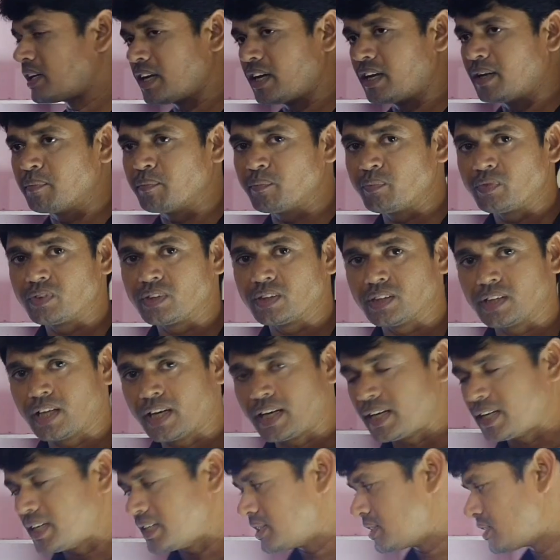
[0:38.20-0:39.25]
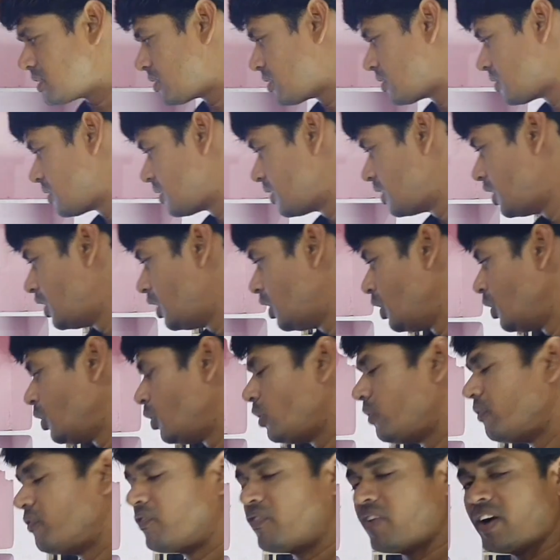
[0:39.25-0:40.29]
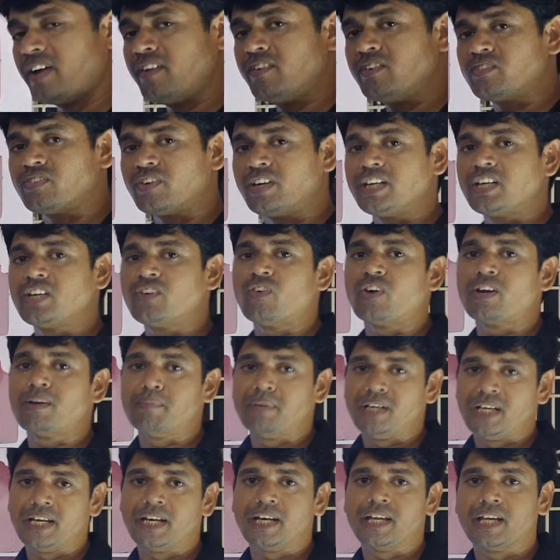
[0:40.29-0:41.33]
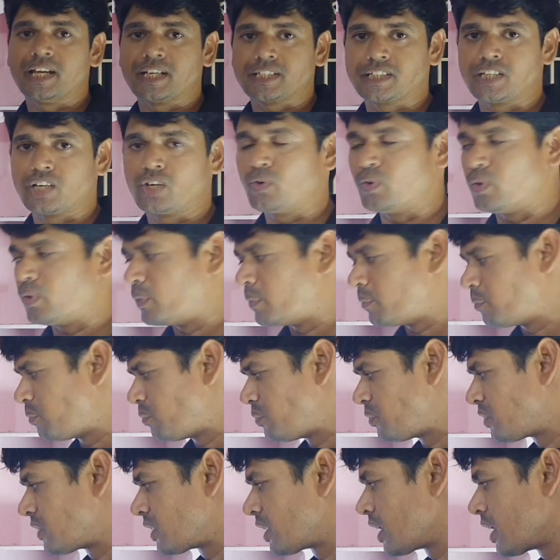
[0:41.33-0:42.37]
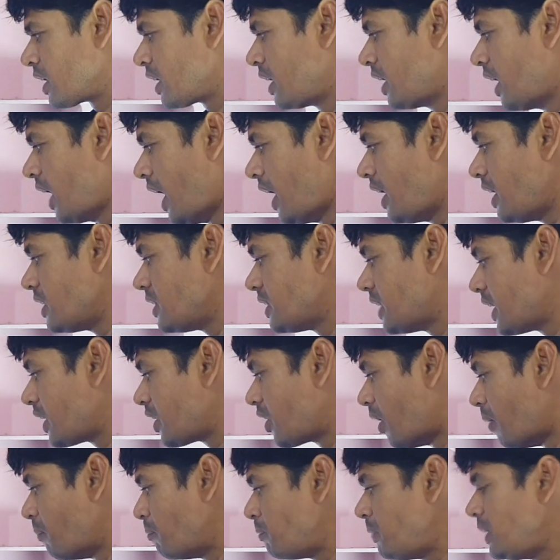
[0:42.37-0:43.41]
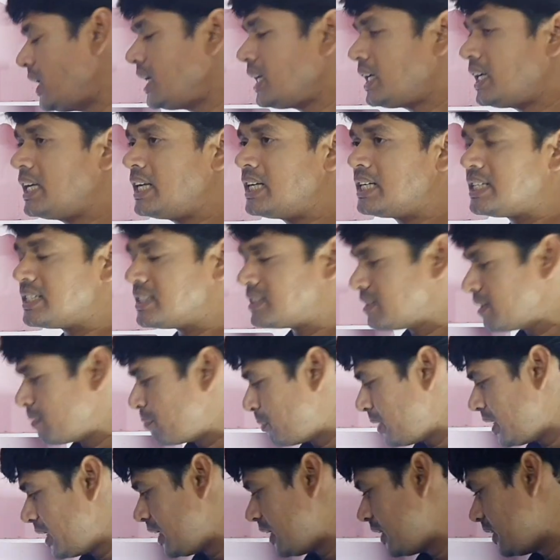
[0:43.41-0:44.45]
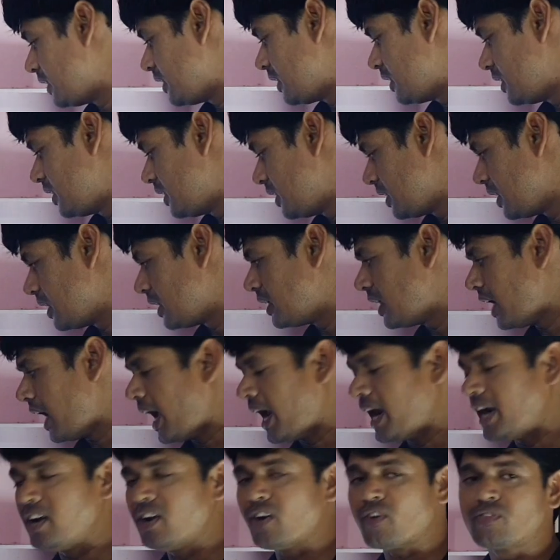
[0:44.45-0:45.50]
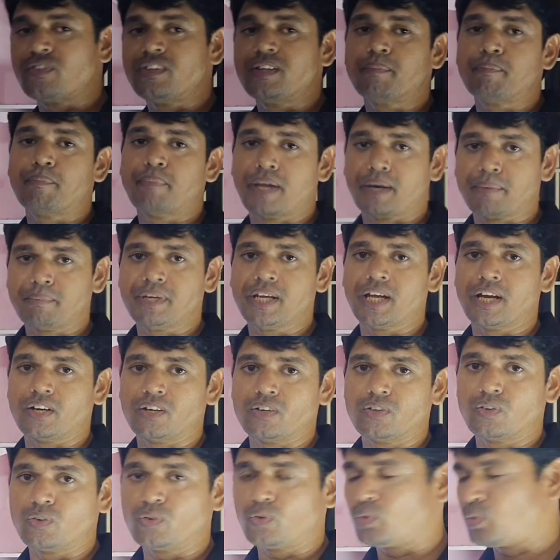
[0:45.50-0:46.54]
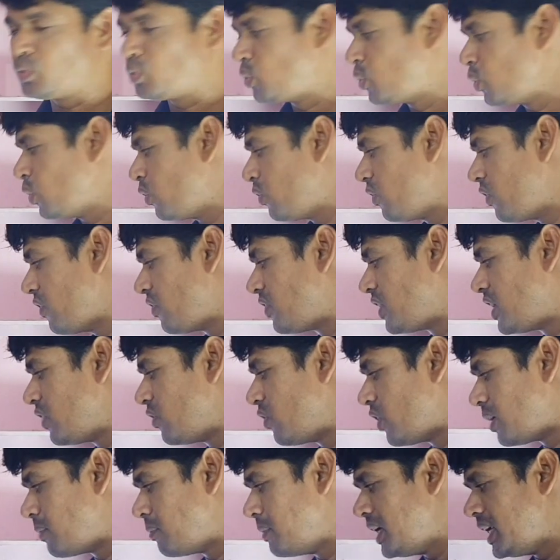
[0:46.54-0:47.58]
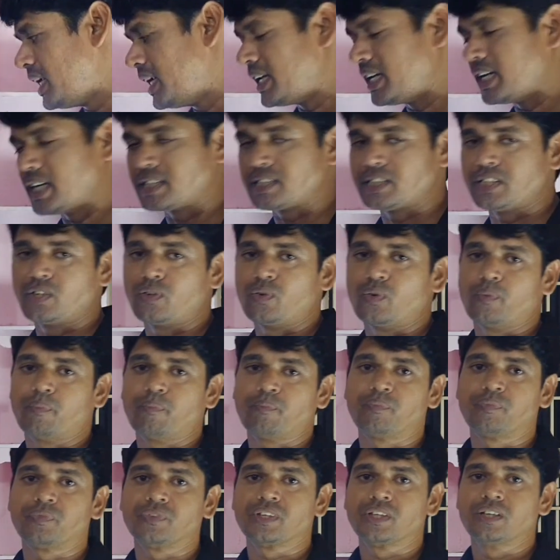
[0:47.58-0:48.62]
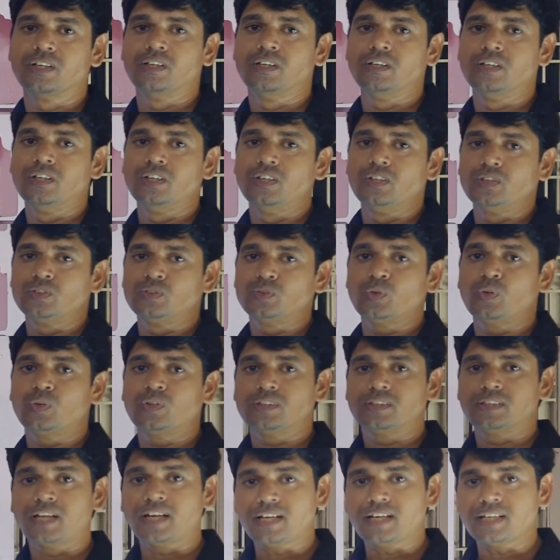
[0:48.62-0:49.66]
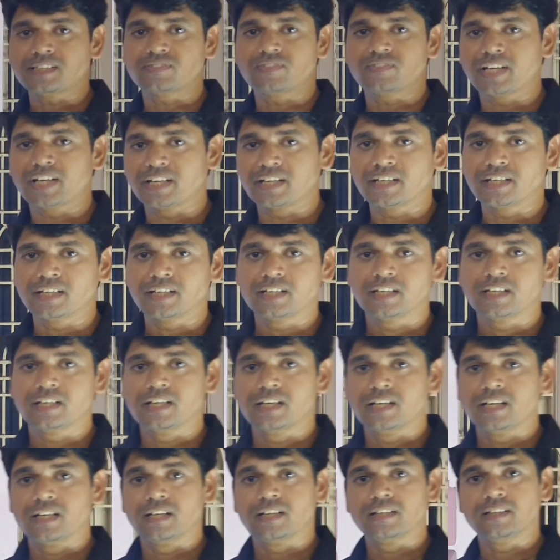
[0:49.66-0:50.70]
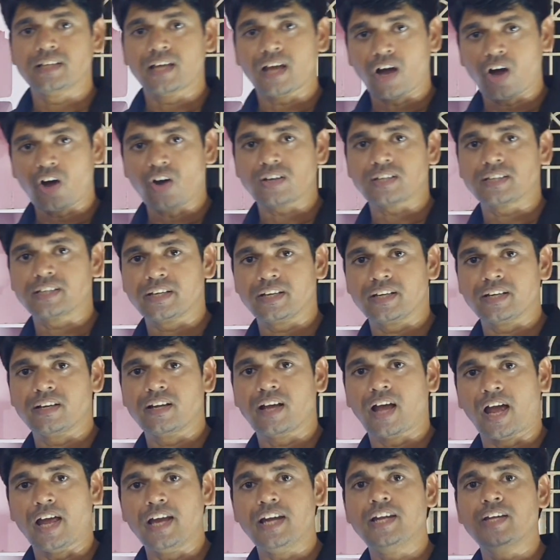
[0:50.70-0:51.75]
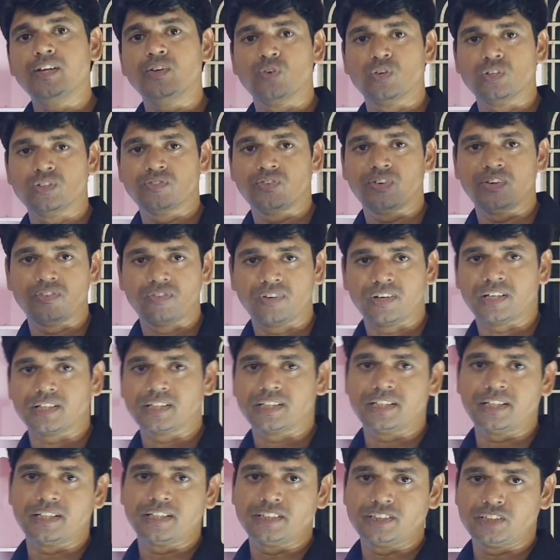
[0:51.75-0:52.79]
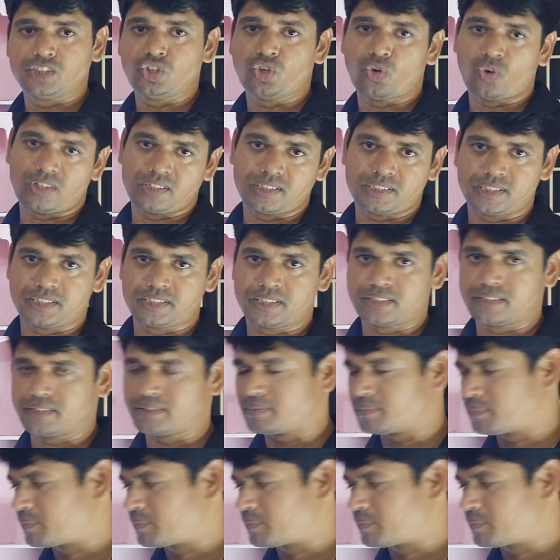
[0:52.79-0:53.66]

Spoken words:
time, that is 521 million years ago, and they completely disappeared in the end of the Permian 251 million years ago. So that is why they are the highly useful for the geologists.